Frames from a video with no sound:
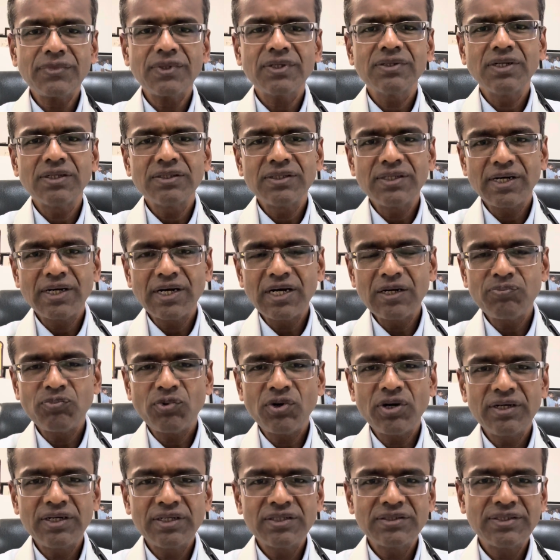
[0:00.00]
The third
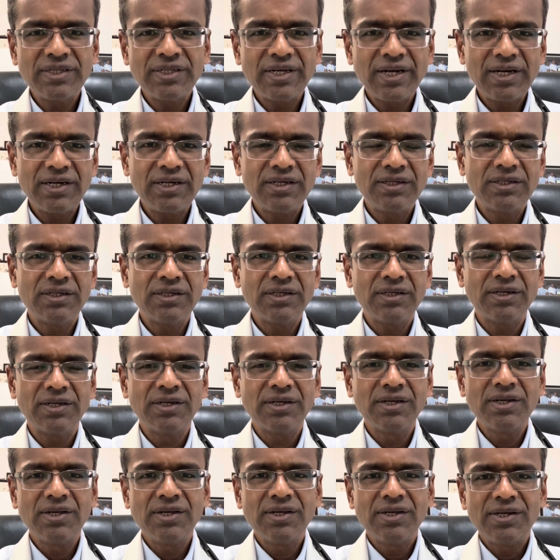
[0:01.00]
point is that
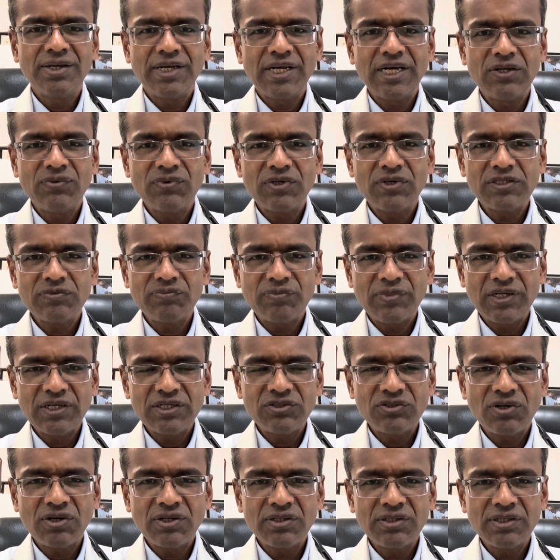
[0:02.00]
it was
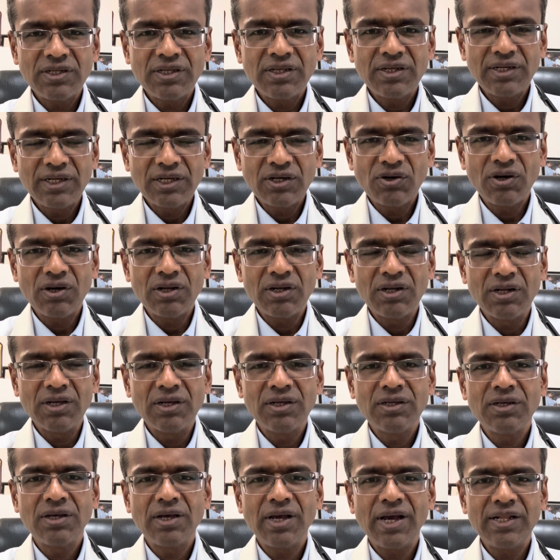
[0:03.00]
based on the recall,
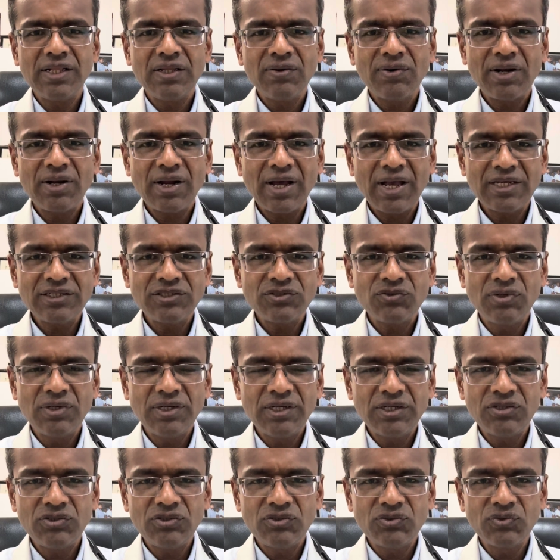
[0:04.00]
and they were asked
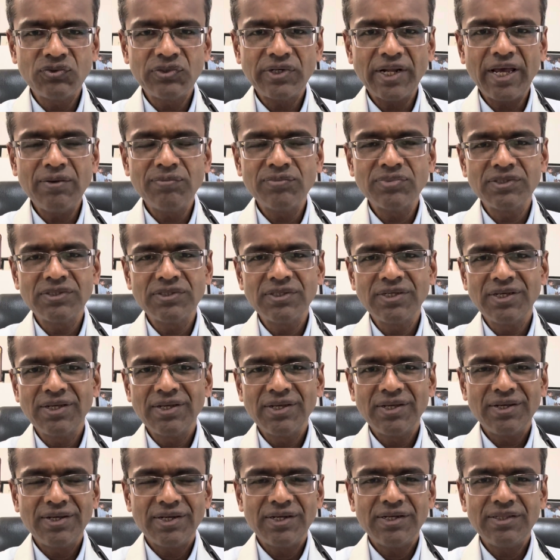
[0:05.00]
only 2 times
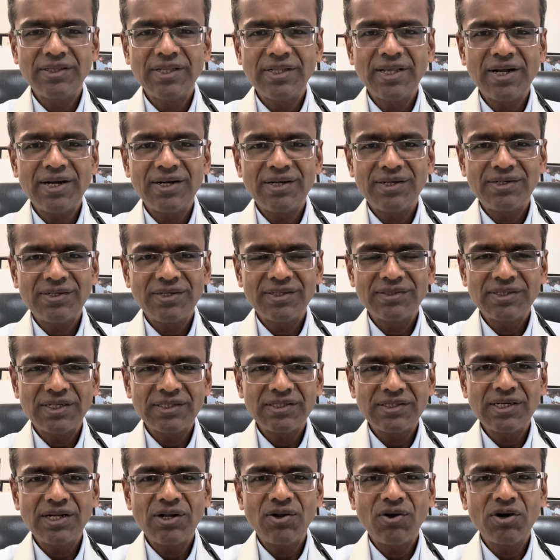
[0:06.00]
in that such
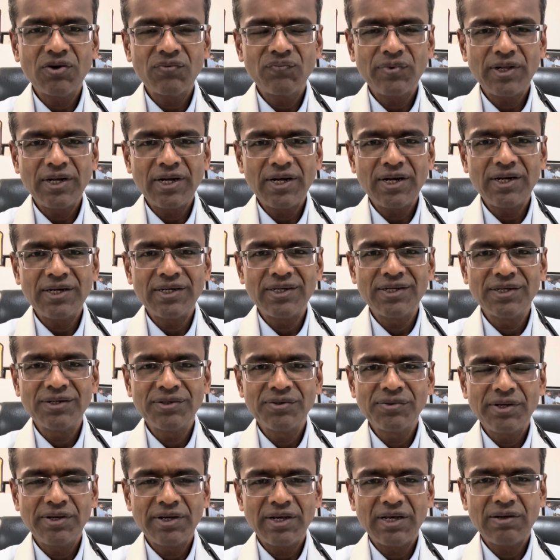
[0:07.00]
a long period
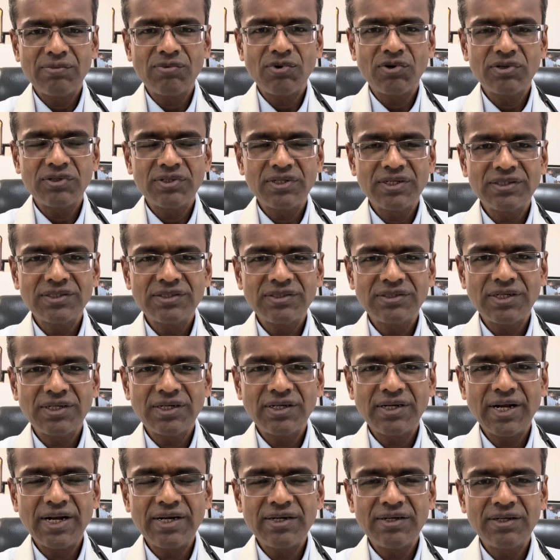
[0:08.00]
about this
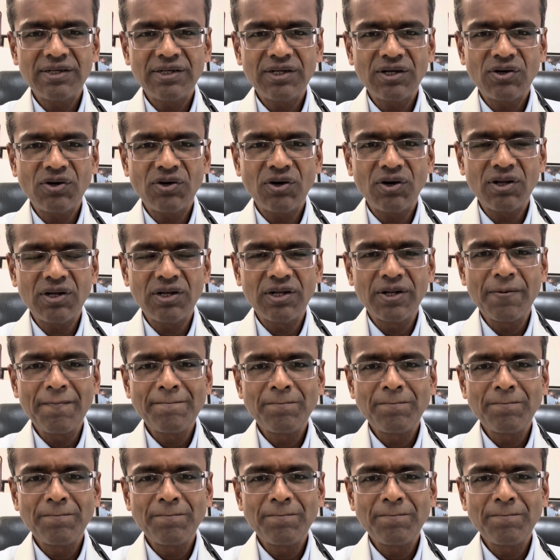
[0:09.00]
dietary recall